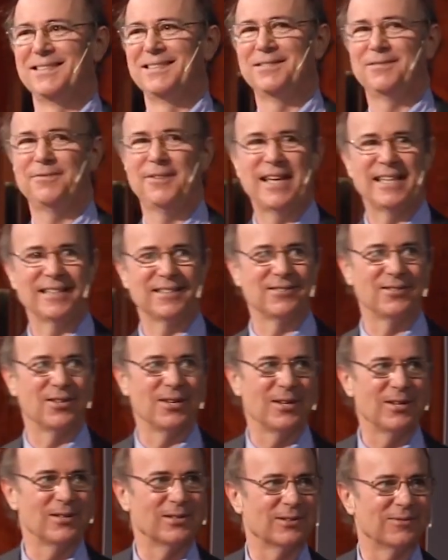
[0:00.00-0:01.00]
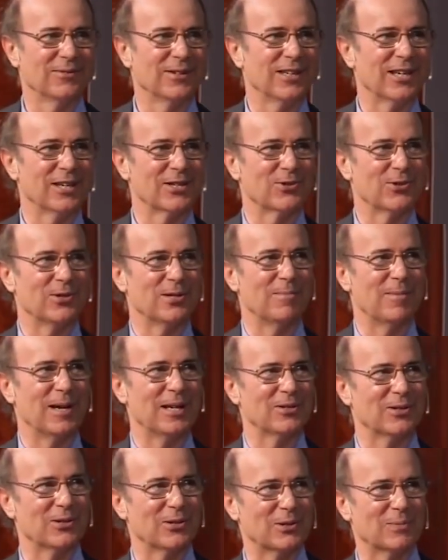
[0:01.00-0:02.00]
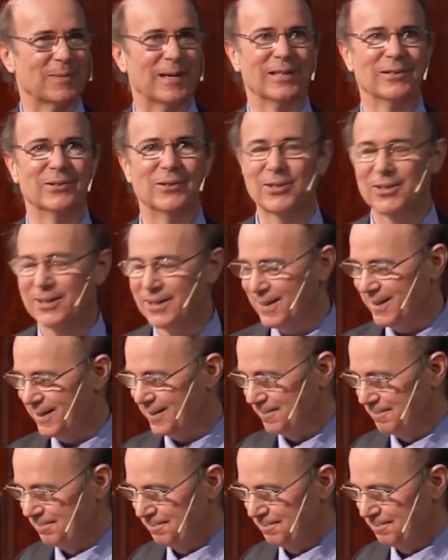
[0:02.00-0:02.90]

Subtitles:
fantasies of what extra dimensions might look like.